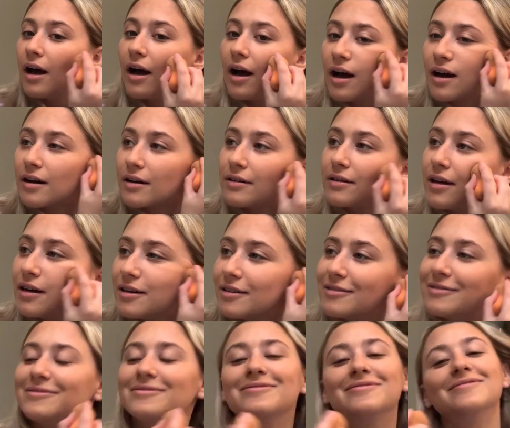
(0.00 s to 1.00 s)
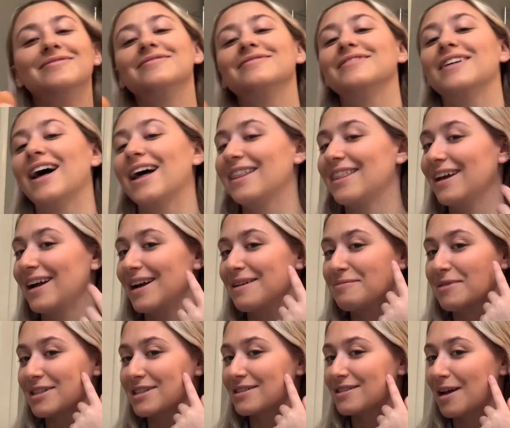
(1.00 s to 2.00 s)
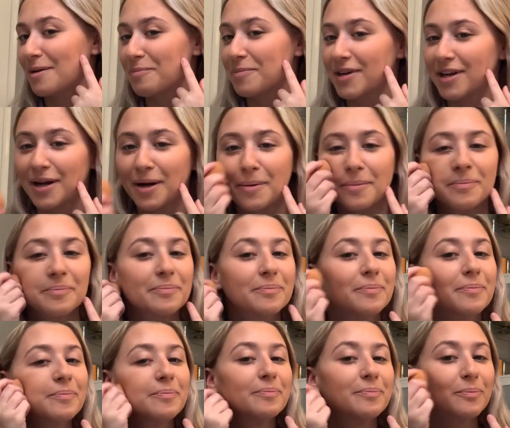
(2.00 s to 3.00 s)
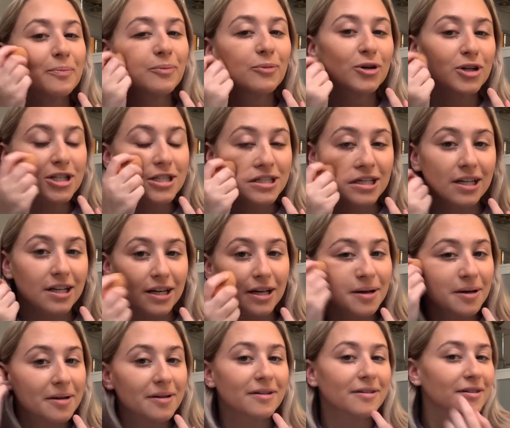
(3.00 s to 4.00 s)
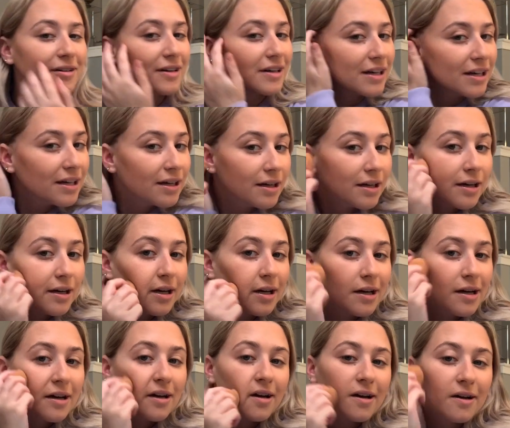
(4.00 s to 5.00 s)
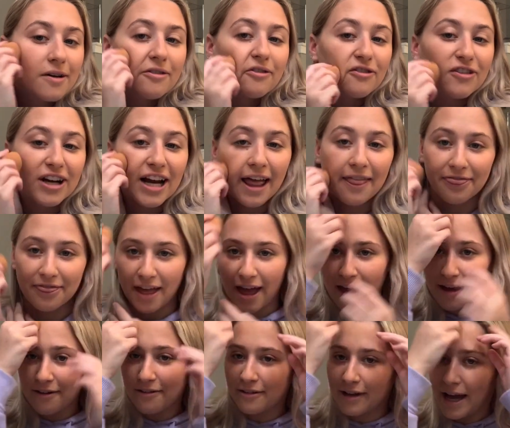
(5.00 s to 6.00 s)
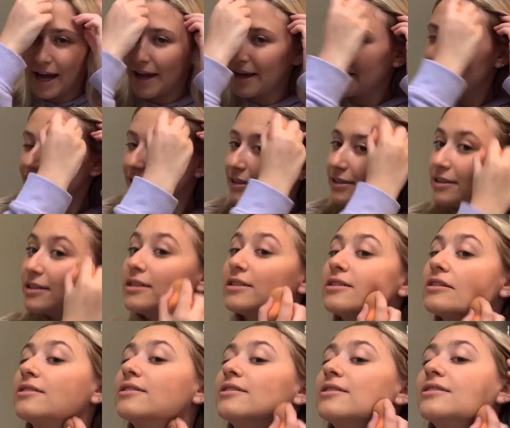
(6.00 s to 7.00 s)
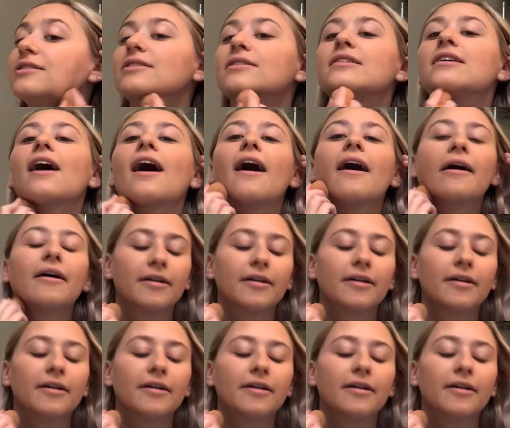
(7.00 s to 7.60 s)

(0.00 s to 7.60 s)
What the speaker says: I don't know. I think I messed up here. We're just gonna forget that, okay? Yeah.